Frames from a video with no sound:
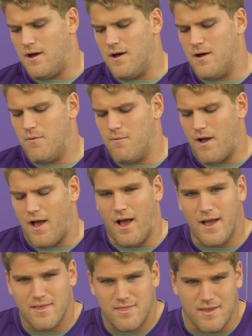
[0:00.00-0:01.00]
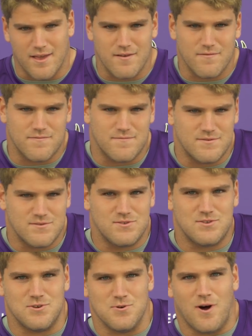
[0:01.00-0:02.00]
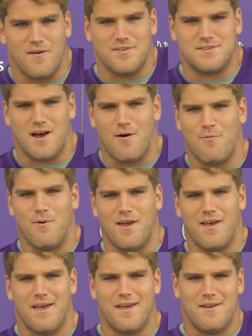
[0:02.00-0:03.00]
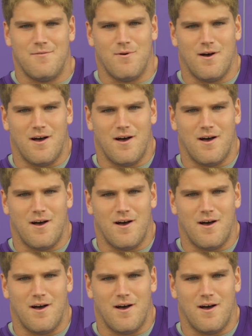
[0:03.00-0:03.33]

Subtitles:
I can think of two off the top of my head.